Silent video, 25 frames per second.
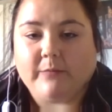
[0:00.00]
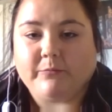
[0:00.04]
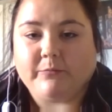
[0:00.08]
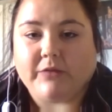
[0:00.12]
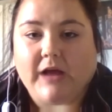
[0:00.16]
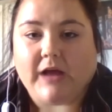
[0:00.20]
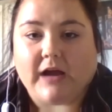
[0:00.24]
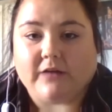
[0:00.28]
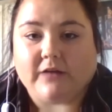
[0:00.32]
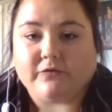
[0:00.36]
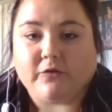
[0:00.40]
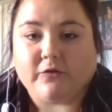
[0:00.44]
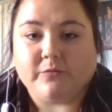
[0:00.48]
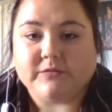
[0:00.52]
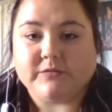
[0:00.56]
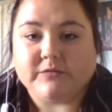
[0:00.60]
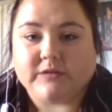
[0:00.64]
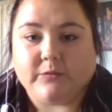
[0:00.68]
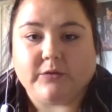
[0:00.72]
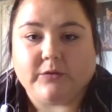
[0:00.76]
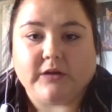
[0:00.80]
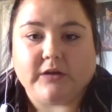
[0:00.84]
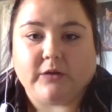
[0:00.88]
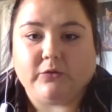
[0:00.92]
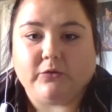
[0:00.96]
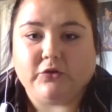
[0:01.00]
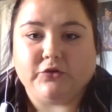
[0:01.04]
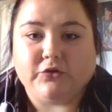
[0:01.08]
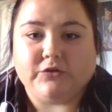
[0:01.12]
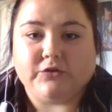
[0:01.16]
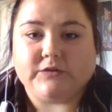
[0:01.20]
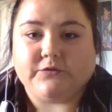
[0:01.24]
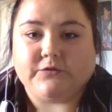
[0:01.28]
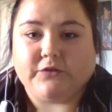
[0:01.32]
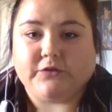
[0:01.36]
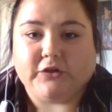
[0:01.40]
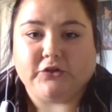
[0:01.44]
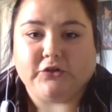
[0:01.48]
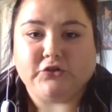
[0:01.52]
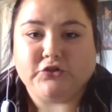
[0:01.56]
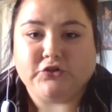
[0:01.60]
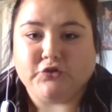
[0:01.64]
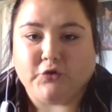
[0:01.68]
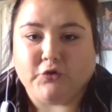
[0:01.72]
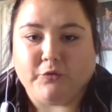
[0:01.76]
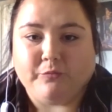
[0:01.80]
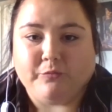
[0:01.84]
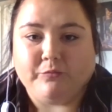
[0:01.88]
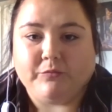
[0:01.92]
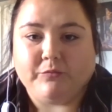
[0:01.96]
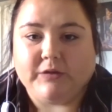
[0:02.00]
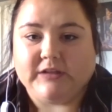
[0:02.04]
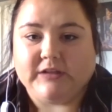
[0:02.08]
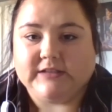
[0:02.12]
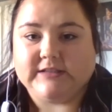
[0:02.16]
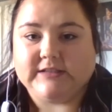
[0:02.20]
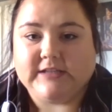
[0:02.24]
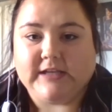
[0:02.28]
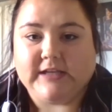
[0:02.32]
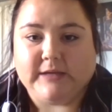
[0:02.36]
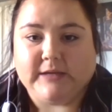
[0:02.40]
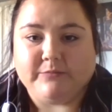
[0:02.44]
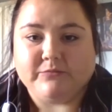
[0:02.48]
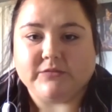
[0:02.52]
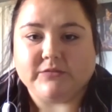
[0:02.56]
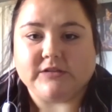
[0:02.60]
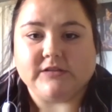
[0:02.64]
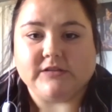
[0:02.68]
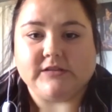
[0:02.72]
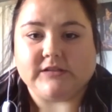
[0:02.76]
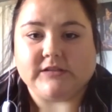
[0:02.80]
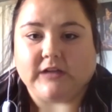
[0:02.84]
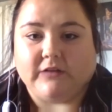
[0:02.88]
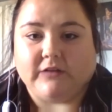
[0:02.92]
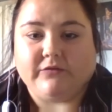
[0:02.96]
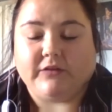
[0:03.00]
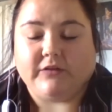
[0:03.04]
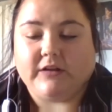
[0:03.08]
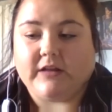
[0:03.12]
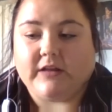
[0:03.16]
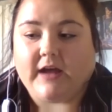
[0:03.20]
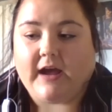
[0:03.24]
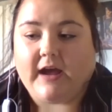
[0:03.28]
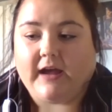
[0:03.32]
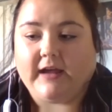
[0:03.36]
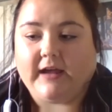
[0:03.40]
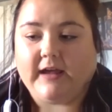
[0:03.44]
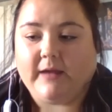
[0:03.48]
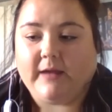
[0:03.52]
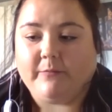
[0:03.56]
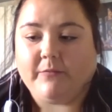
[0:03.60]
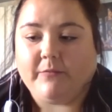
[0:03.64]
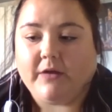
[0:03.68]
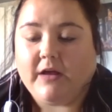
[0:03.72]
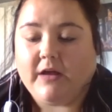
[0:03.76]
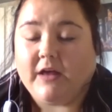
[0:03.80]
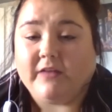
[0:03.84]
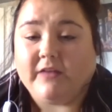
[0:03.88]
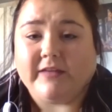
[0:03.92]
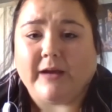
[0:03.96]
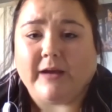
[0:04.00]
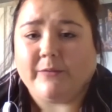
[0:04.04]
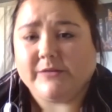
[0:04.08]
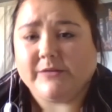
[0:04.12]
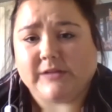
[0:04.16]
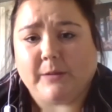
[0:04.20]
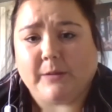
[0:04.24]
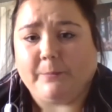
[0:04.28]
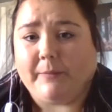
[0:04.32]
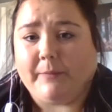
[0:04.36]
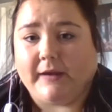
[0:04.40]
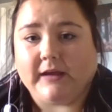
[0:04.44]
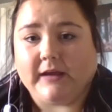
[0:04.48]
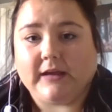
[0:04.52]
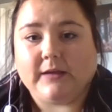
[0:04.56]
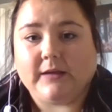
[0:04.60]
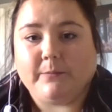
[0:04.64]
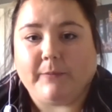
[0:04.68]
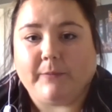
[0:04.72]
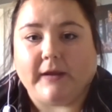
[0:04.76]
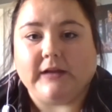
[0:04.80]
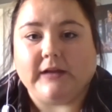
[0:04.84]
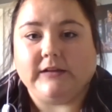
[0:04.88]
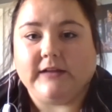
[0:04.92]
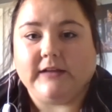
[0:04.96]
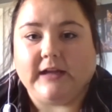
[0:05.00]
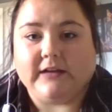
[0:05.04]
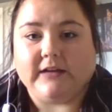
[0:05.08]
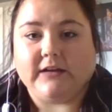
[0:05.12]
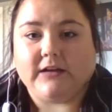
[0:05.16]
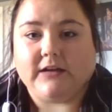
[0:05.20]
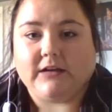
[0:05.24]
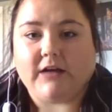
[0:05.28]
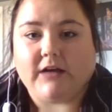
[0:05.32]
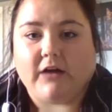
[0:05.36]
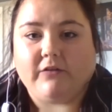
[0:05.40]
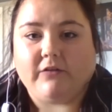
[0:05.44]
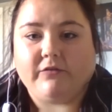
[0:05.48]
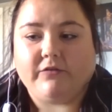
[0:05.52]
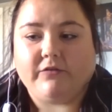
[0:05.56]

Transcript: um, platforms that we now use for like Zoom and Teams and stuff like that. Um, that was a big, big learning